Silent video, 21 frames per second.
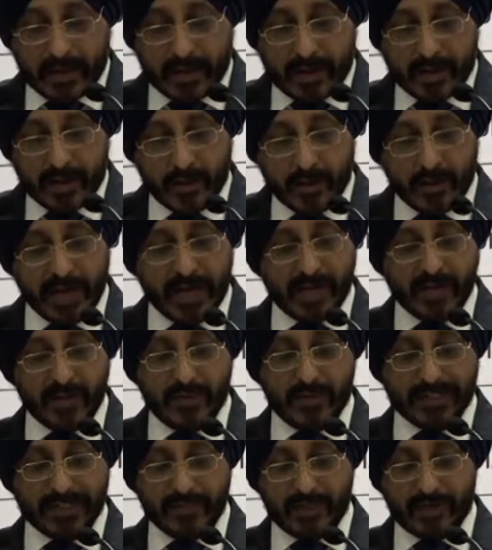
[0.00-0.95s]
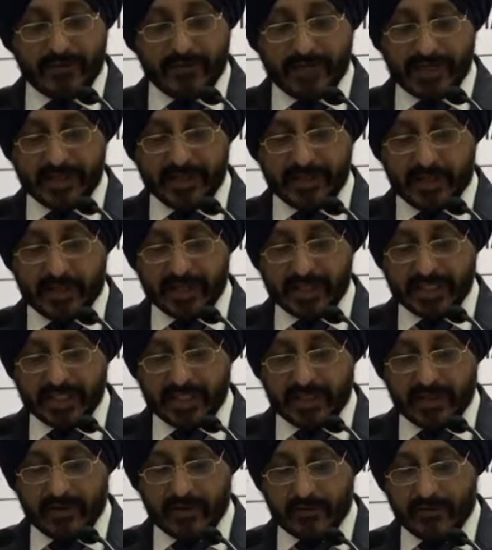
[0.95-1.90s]
Noida University of
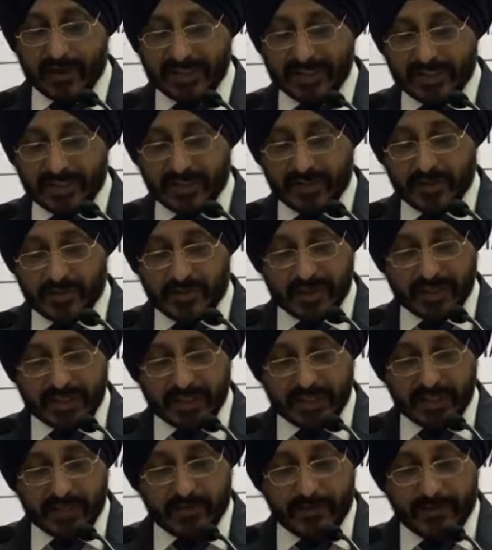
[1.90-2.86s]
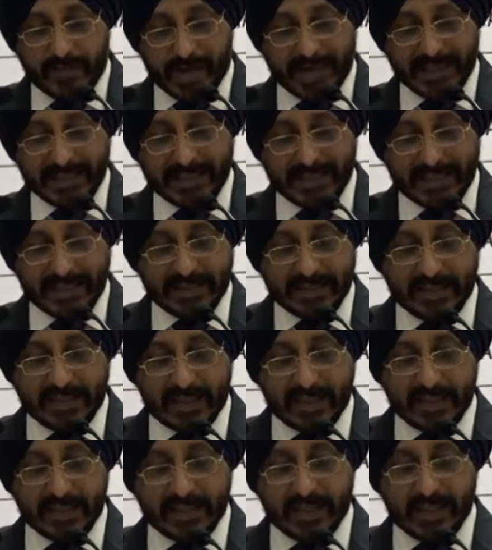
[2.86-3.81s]
Technology, Western University of Applied
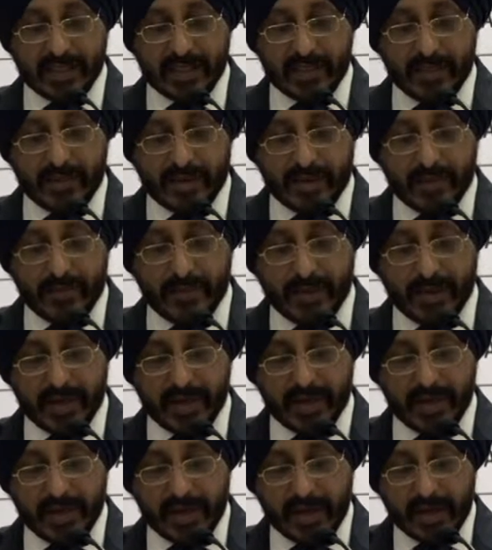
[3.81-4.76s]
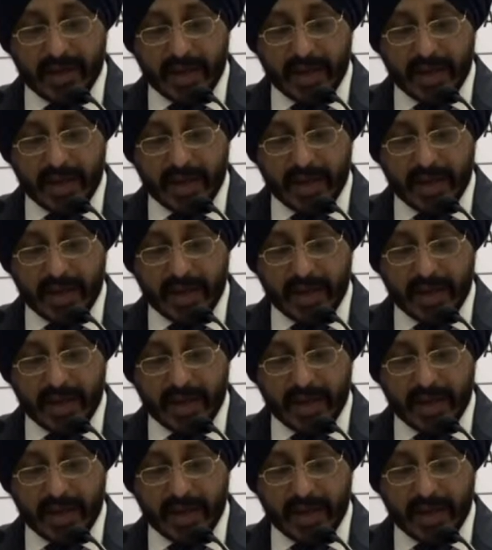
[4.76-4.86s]
Sciences, Norway,